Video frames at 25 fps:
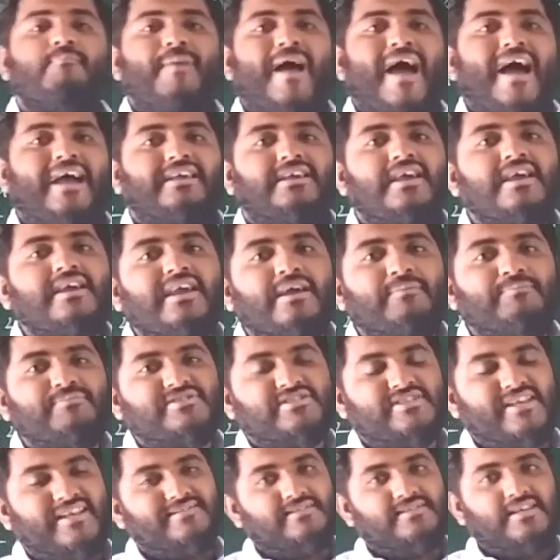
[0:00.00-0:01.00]
Packing
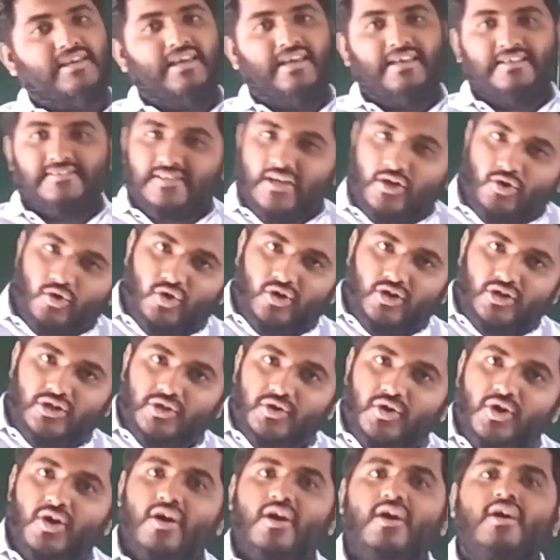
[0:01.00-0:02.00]
efficiency is equal
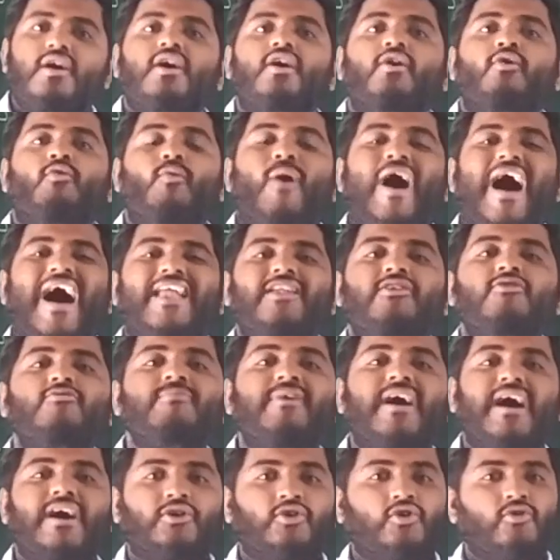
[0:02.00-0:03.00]
to
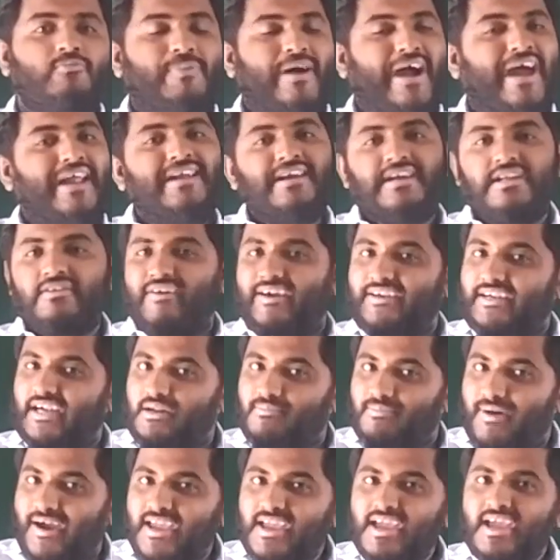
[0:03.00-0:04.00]
volume occupied
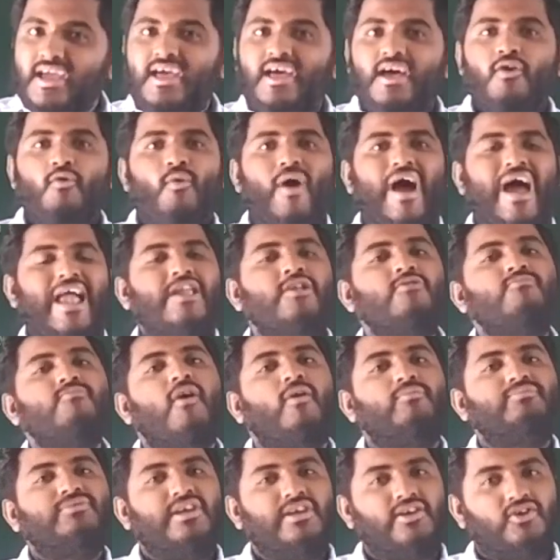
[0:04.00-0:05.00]
divided by
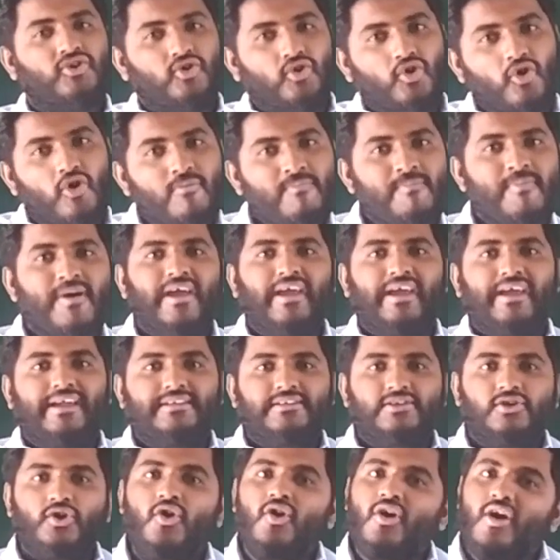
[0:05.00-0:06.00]
volume of the cube
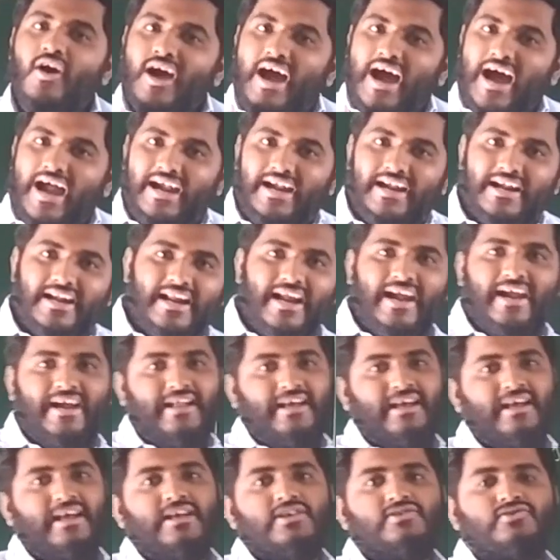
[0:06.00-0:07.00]
into
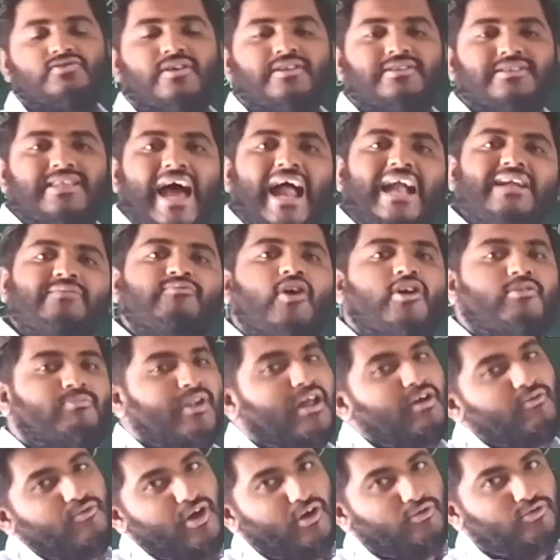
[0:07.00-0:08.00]
100. So, in that
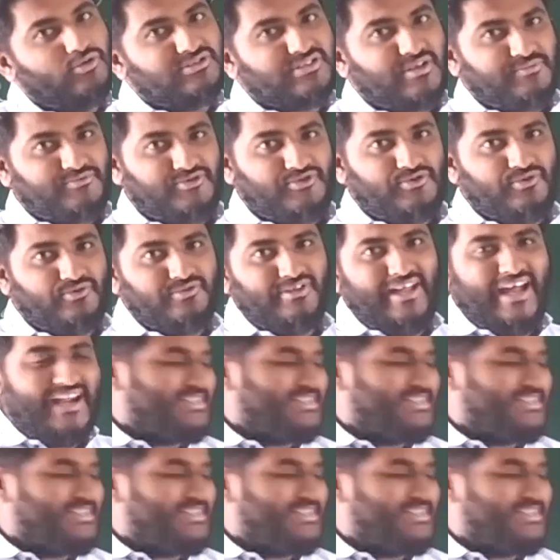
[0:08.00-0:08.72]
formula, we have to substitute.